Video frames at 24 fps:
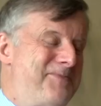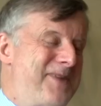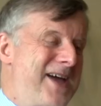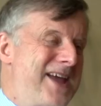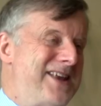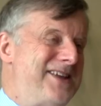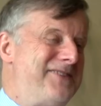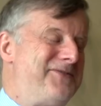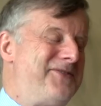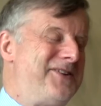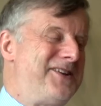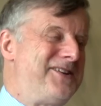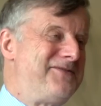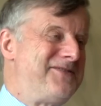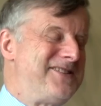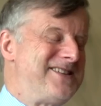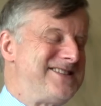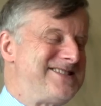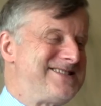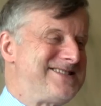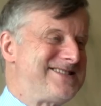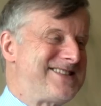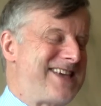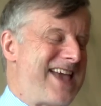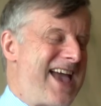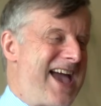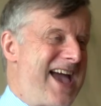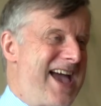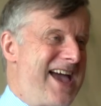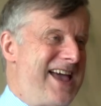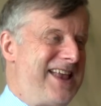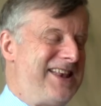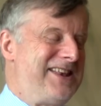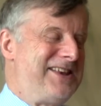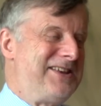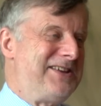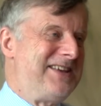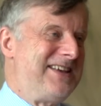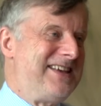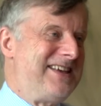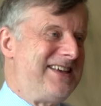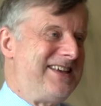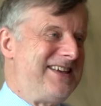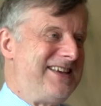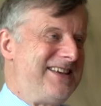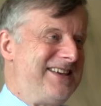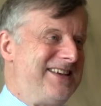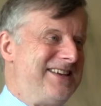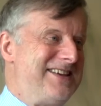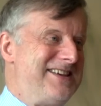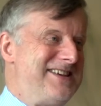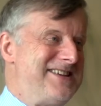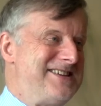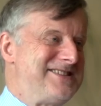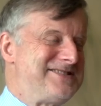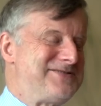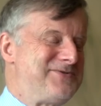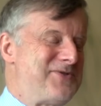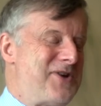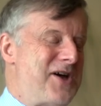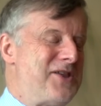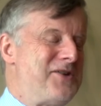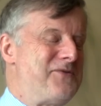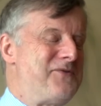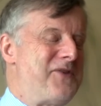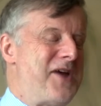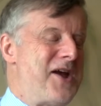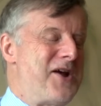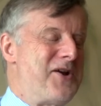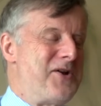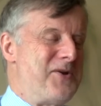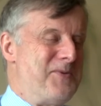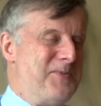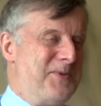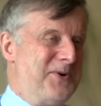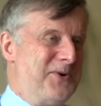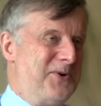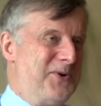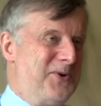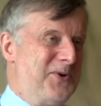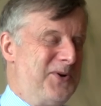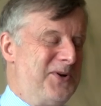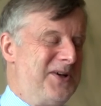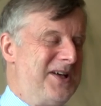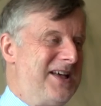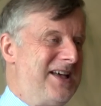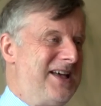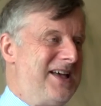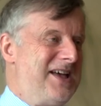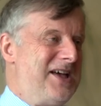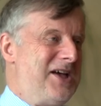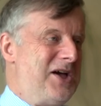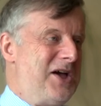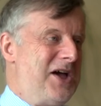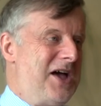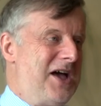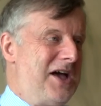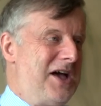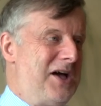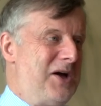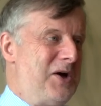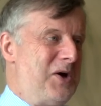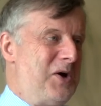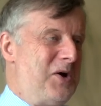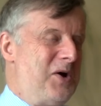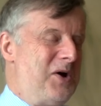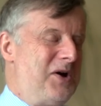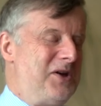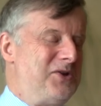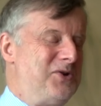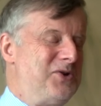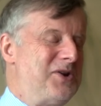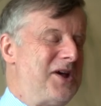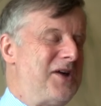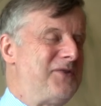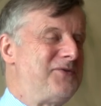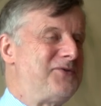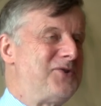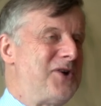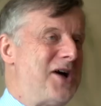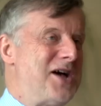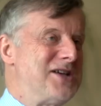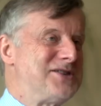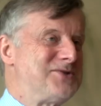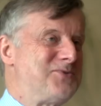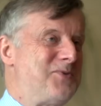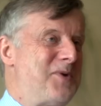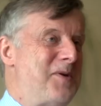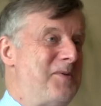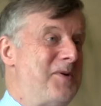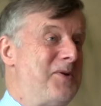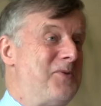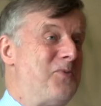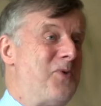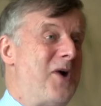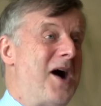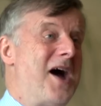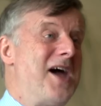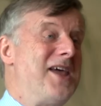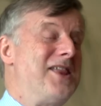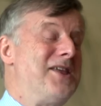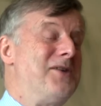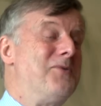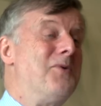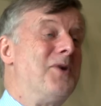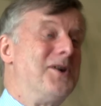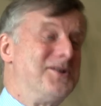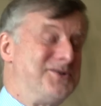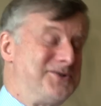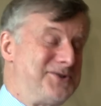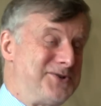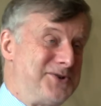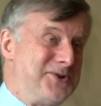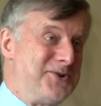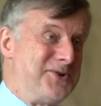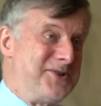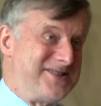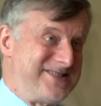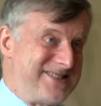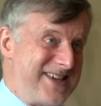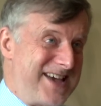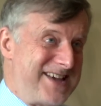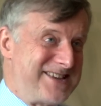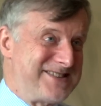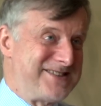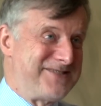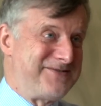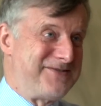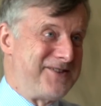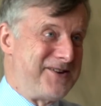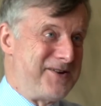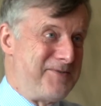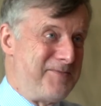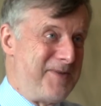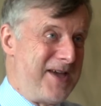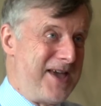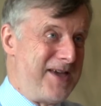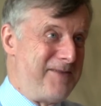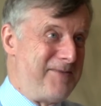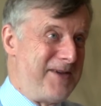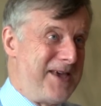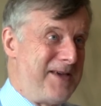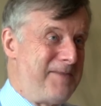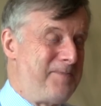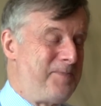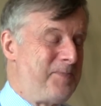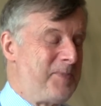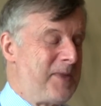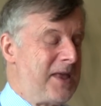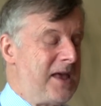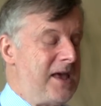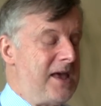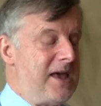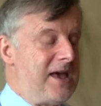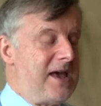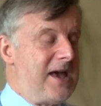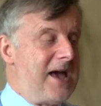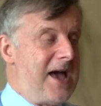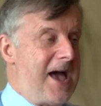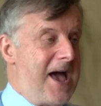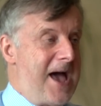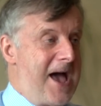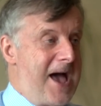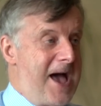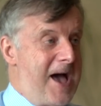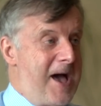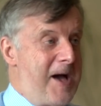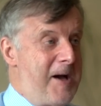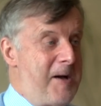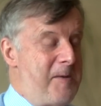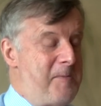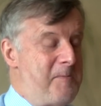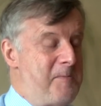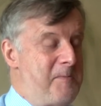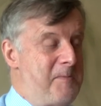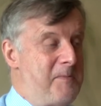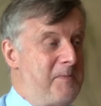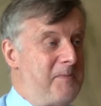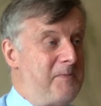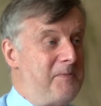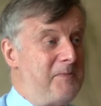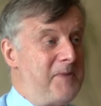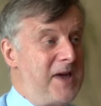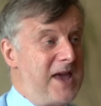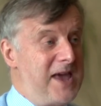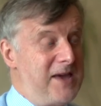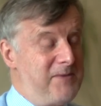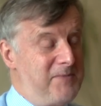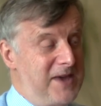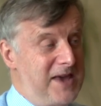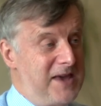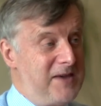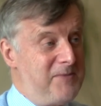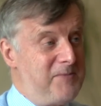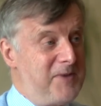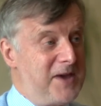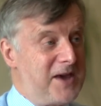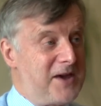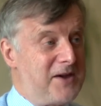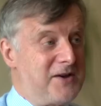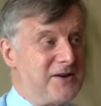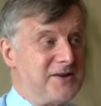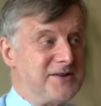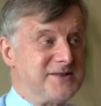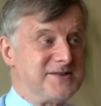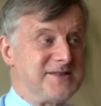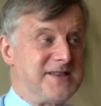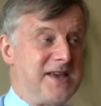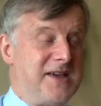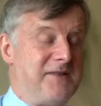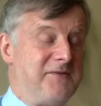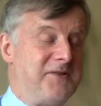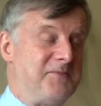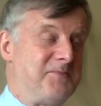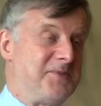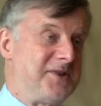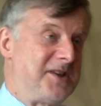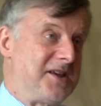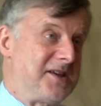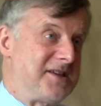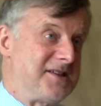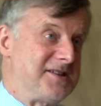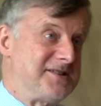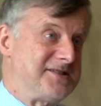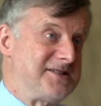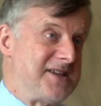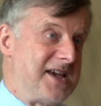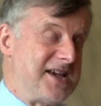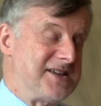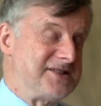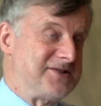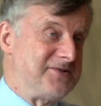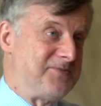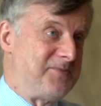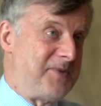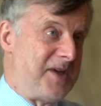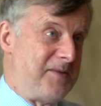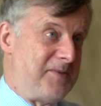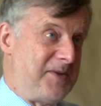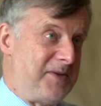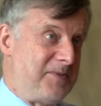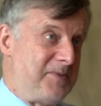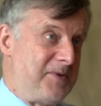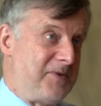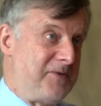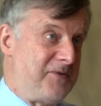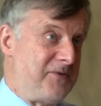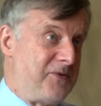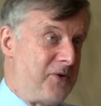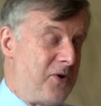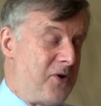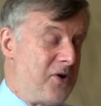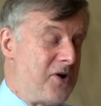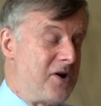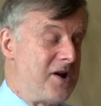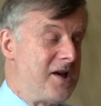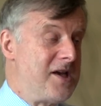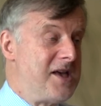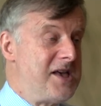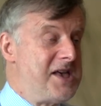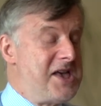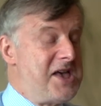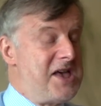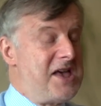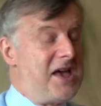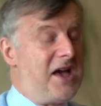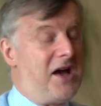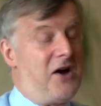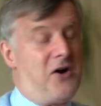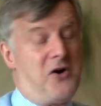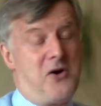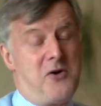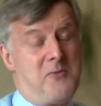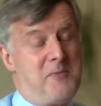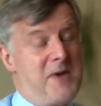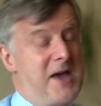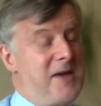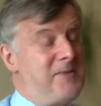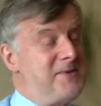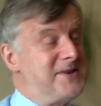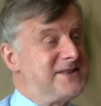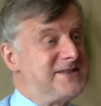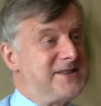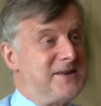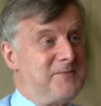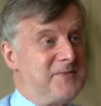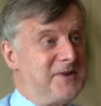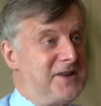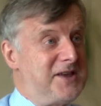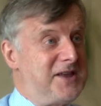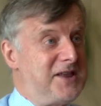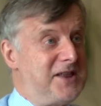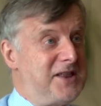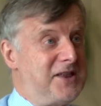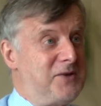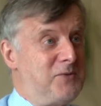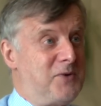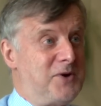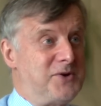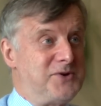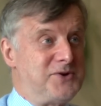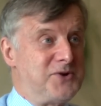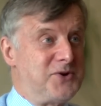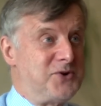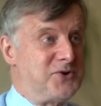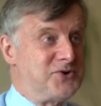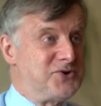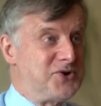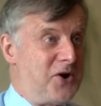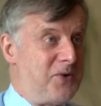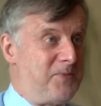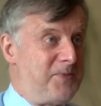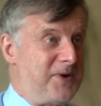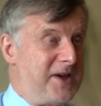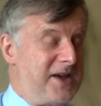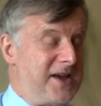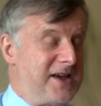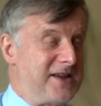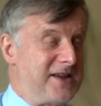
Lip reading: benefit of this scan is rather variable. You'd have to ask women why they want to know the sex of their baby. Maybe because they've had particular sex of babies before, or maybe simply they want to go shopping